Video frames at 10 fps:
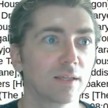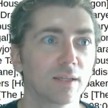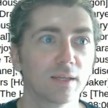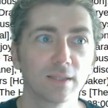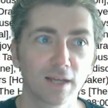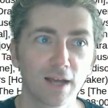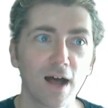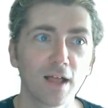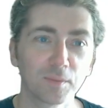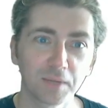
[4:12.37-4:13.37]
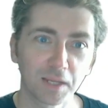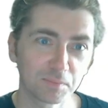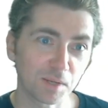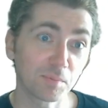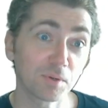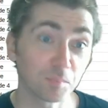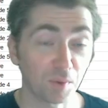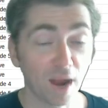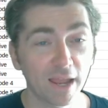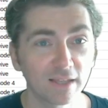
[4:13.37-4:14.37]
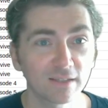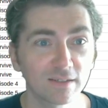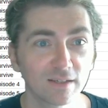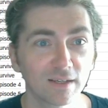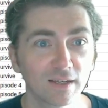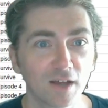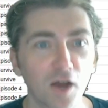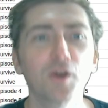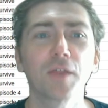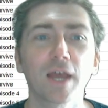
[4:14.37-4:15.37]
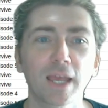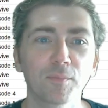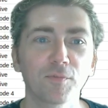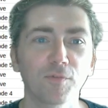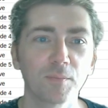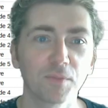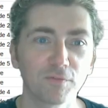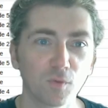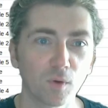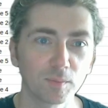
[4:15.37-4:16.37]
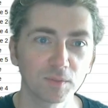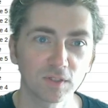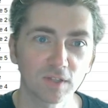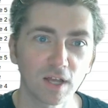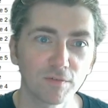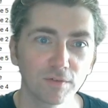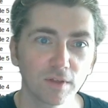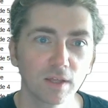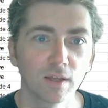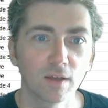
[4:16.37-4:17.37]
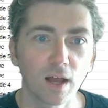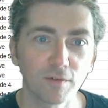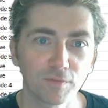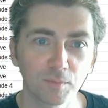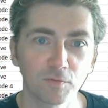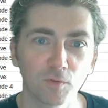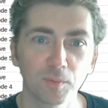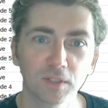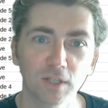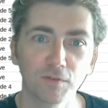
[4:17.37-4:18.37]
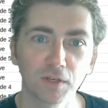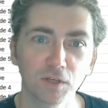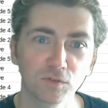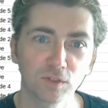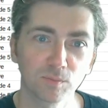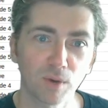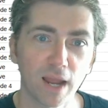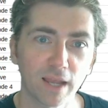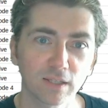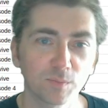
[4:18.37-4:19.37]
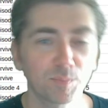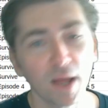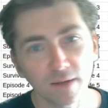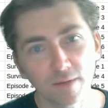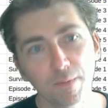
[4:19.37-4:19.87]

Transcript: in the column names I put brackets. Oh no, that came from the forms itself. From the form itself, it uses brackets, but